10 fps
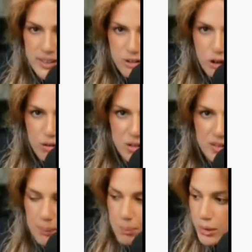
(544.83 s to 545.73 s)
chose
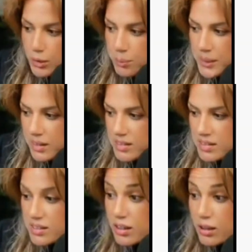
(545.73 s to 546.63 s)
that blue because
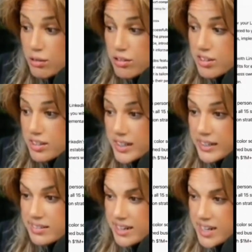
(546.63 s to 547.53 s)
it's close to
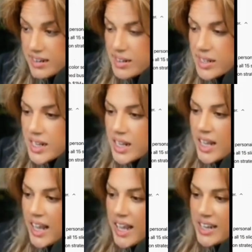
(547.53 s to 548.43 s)
LinkedIn.
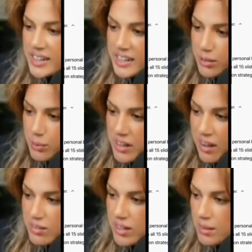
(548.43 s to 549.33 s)
And here we
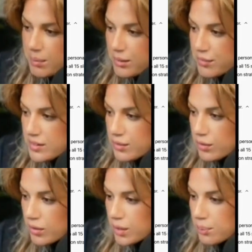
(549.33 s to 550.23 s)
have 10 benefits of
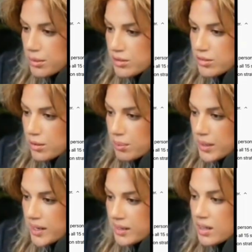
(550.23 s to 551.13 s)
growing a personal
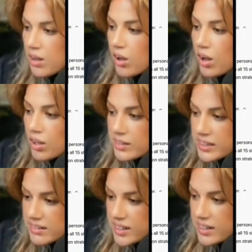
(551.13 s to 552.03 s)
brand on
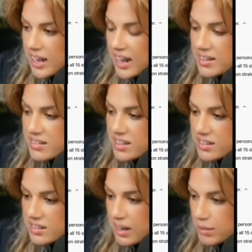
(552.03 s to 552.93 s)
LinkedIn as an
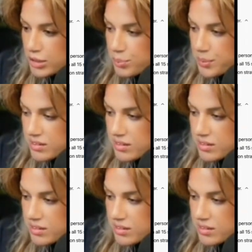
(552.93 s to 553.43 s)
established business